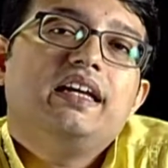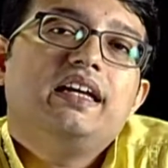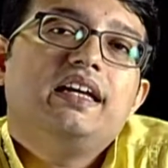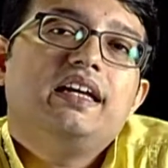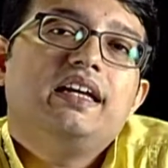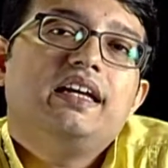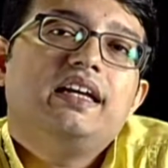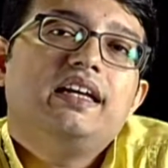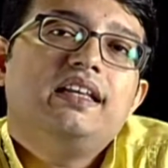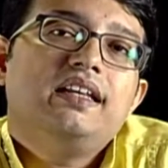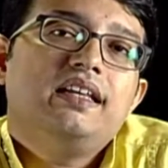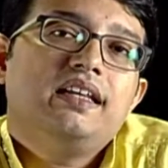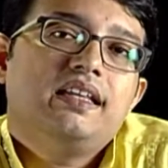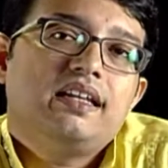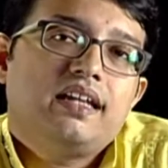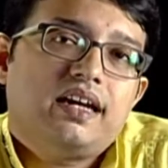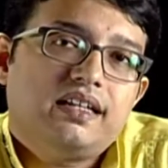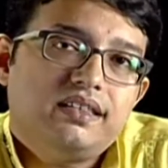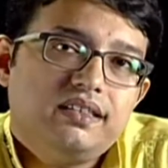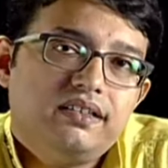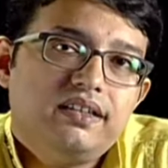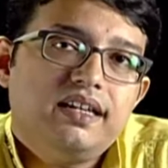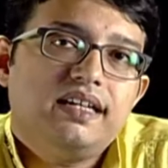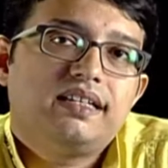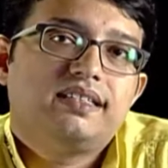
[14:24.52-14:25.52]
In
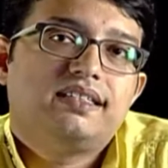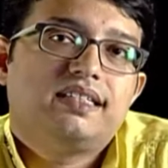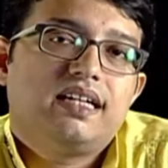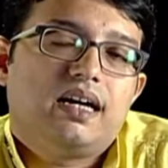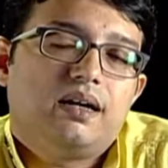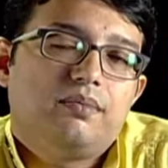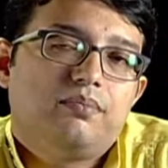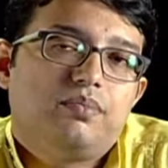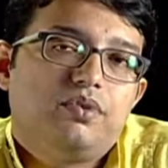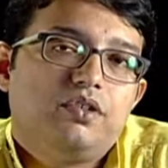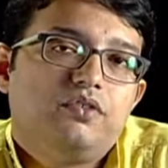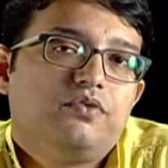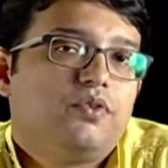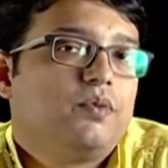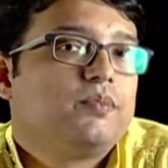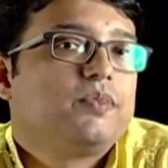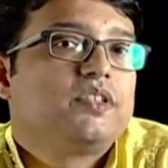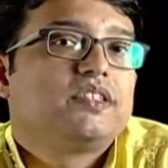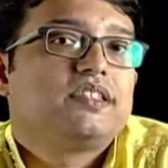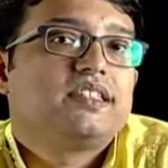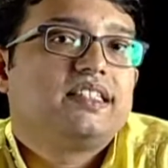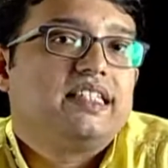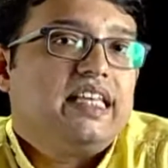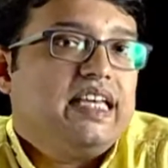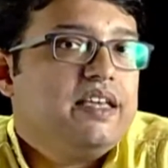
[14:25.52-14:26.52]
another example from the
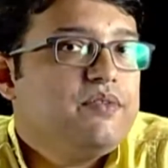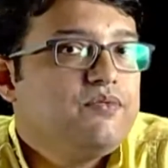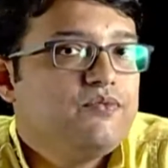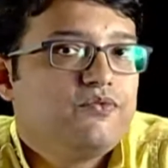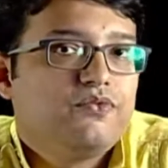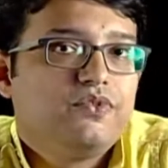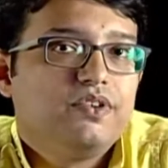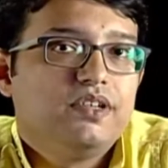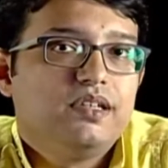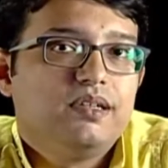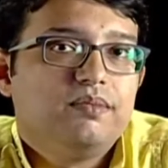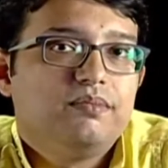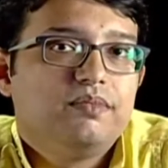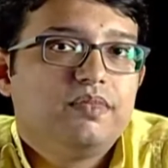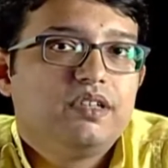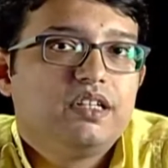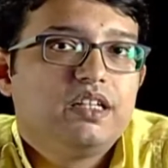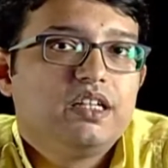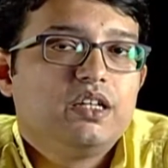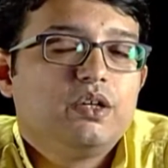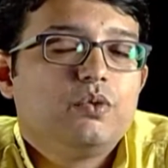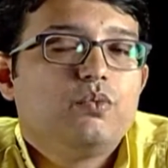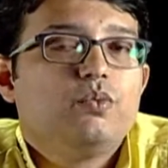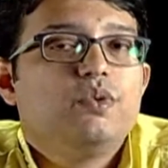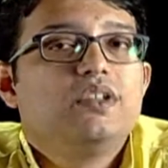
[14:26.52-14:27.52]
same film,
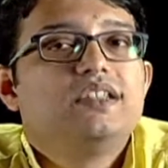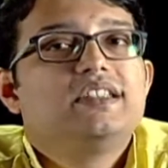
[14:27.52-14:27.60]
we'll